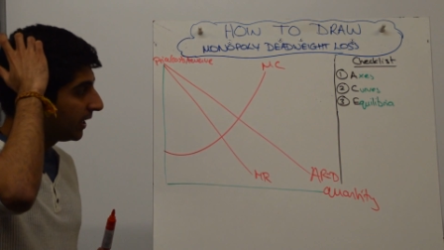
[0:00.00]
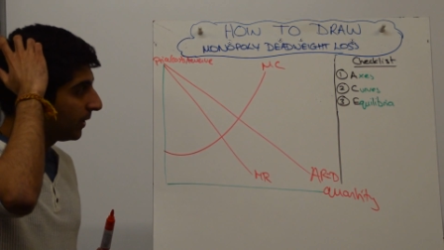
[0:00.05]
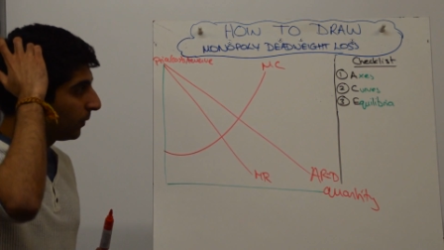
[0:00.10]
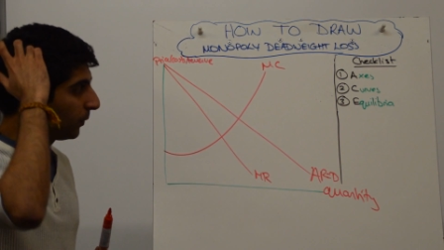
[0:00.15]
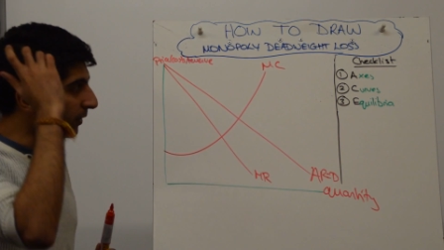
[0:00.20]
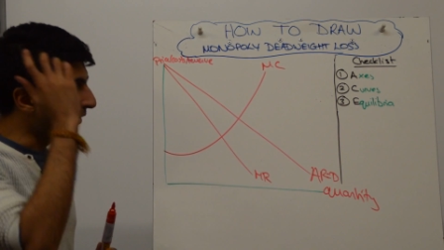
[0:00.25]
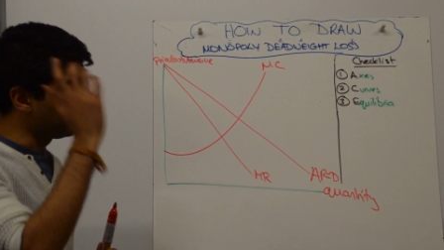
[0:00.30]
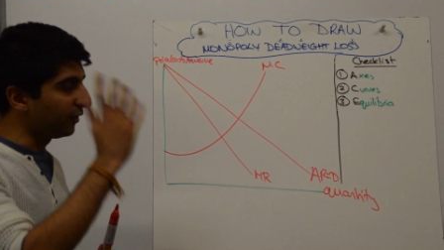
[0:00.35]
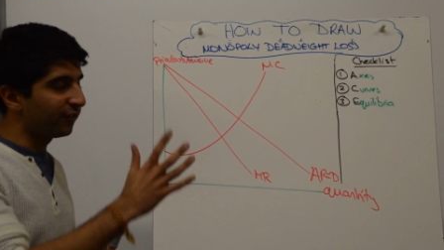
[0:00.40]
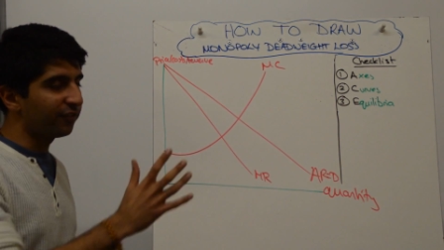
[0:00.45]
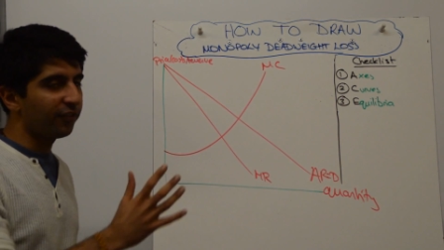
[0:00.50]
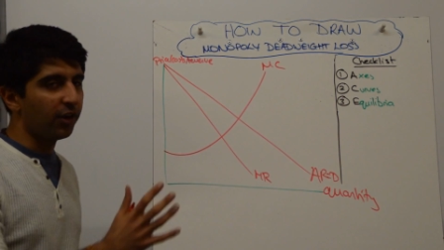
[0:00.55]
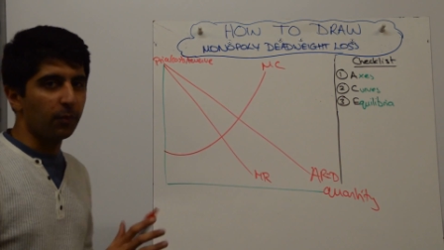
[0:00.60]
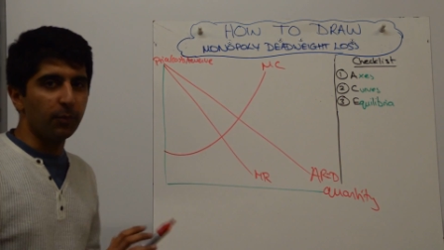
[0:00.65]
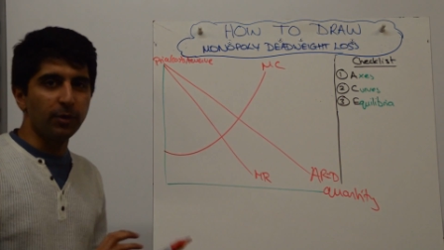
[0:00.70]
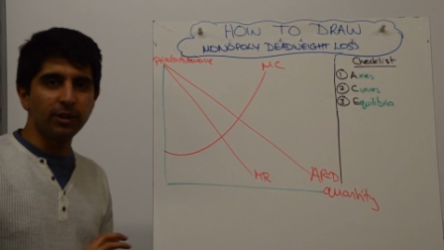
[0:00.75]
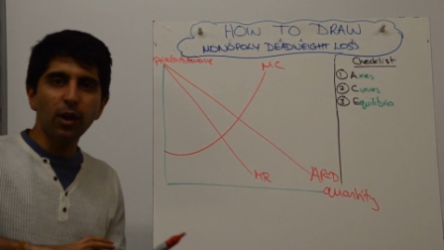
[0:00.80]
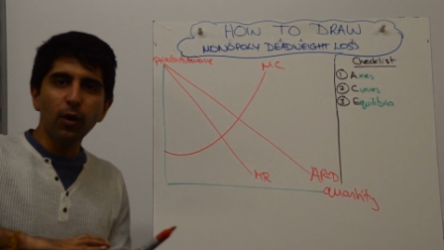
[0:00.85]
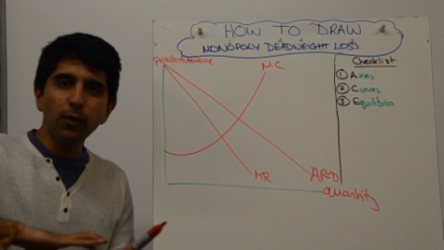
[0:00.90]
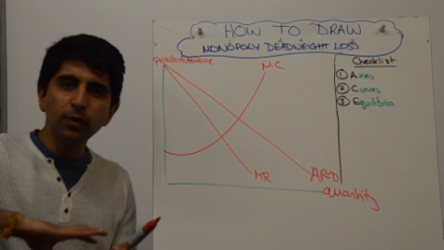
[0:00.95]
which is fun.
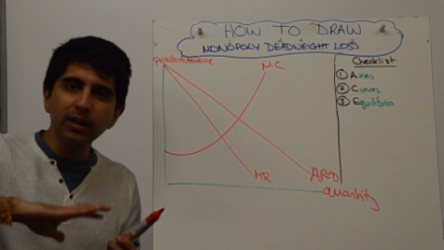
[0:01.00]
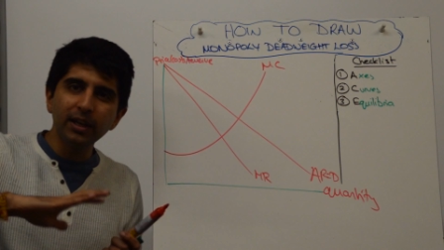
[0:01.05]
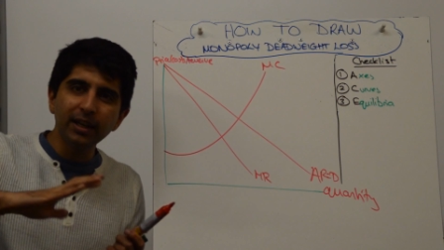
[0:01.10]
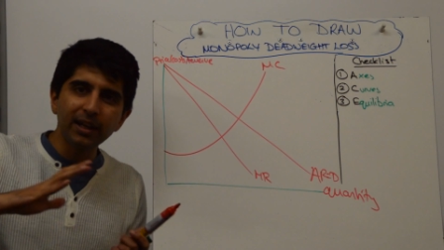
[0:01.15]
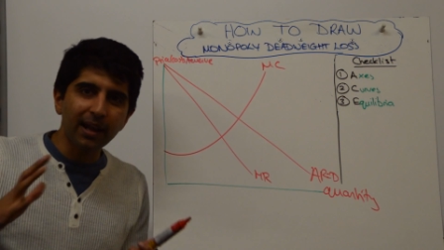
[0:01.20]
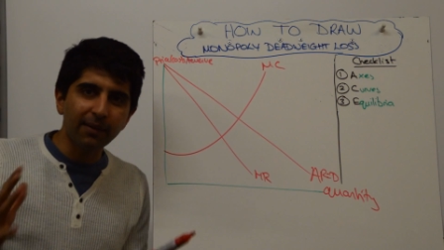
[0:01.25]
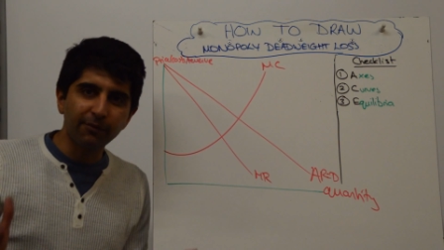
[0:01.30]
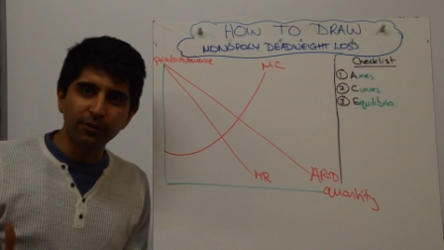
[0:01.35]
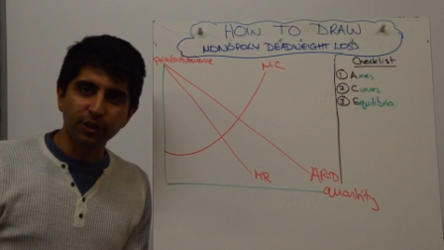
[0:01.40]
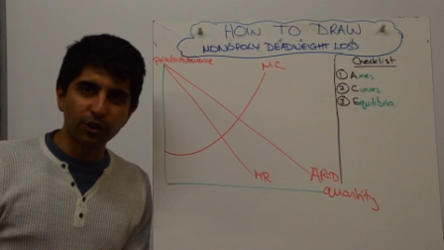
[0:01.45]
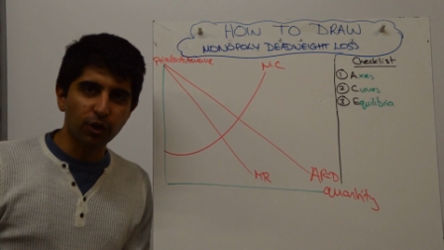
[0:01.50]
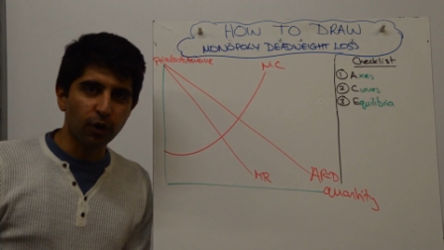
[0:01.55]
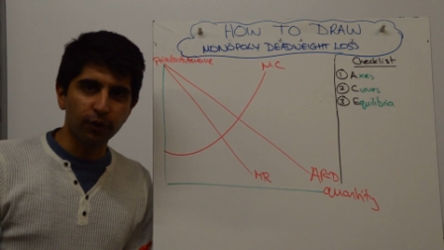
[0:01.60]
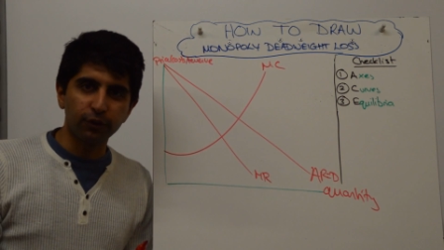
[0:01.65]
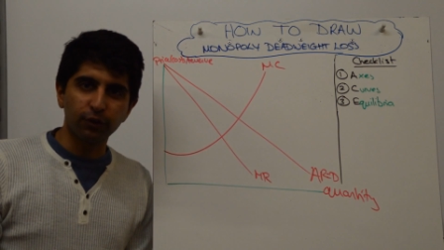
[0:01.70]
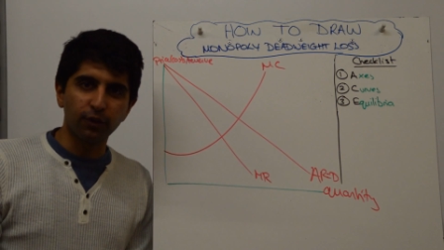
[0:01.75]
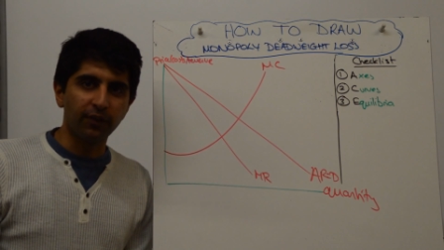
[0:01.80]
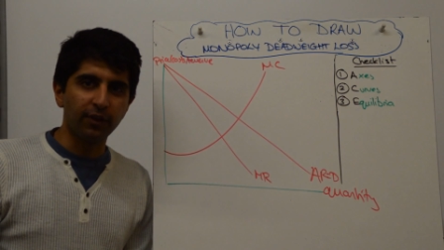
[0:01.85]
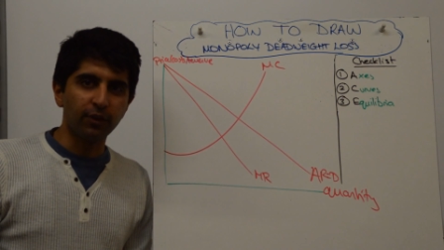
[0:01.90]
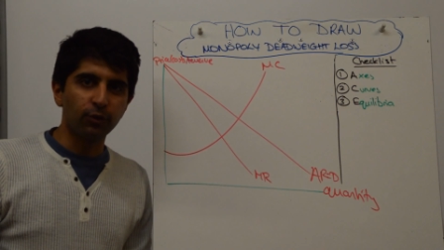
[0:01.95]
We don't need an average
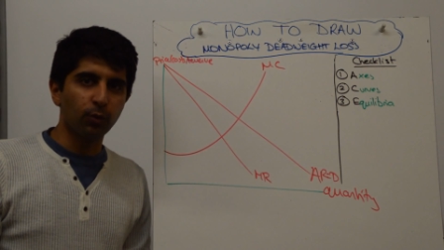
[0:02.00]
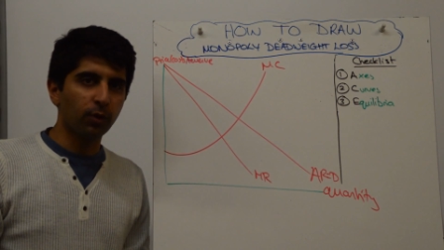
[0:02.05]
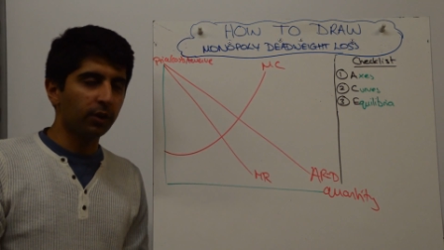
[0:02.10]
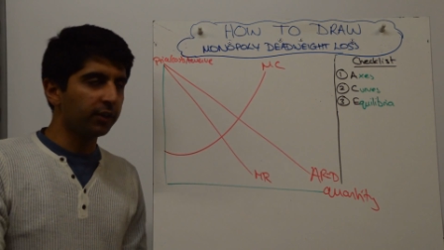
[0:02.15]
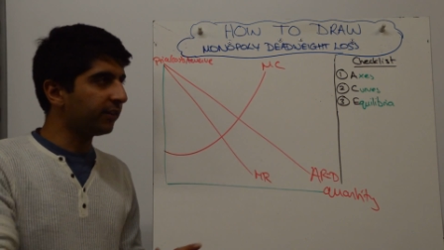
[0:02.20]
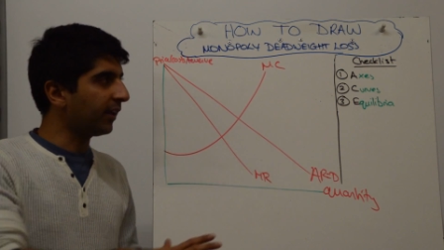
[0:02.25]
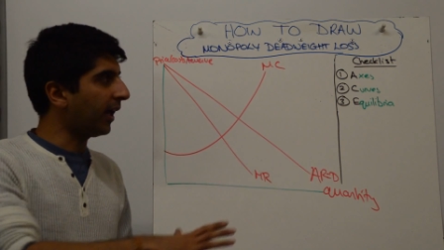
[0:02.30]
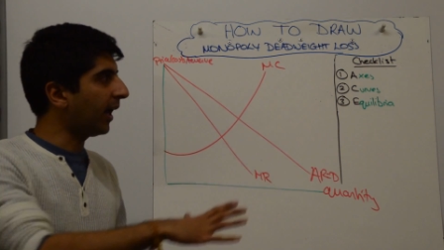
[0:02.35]
cost on this one to